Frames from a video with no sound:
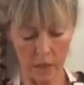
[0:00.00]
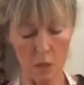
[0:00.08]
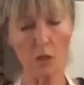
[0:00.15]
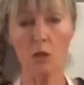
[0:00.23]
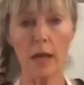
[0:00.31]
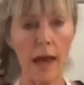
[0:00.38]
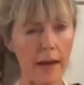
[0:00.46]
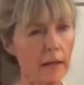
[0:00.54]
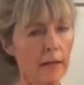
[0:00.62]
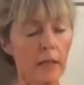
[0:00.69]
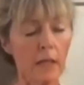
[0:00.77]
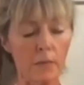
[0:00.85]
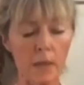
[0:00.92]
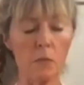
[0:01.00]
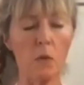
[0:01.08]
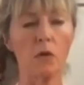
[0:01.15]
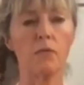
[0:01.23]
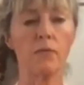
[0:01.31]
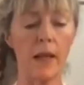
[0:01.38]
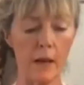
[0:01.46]
And you could add a little bit
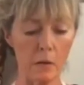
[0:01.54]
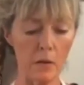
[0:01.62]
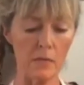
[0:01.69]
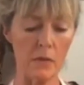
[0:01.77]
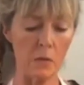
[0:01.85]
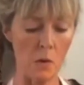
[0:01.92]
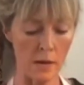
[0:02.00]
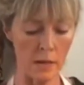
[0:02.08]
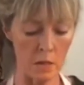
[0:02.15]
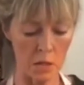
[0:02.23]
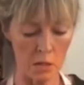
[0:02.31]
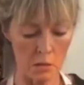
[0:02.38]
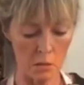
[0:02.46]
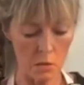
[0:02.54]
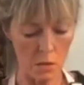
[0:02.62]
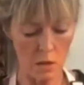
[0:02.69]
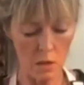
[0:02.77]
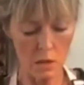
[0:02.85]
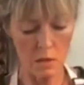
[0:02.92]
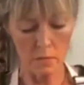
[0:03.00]
more flour if you wanted to,
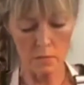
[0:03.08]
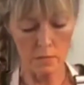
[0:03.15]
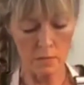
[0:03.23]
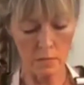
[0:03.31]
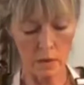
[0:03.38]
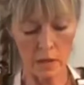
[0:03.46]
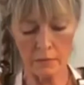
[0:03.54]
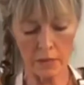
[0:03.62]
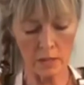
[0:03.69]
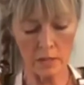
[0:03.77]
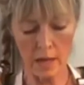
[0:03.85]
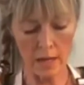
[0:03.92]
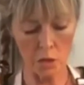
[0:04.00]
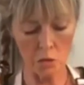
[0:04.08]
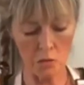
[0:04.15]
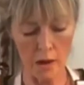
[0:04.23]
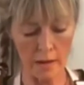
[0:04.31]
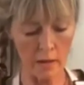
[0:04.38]
if it's not dry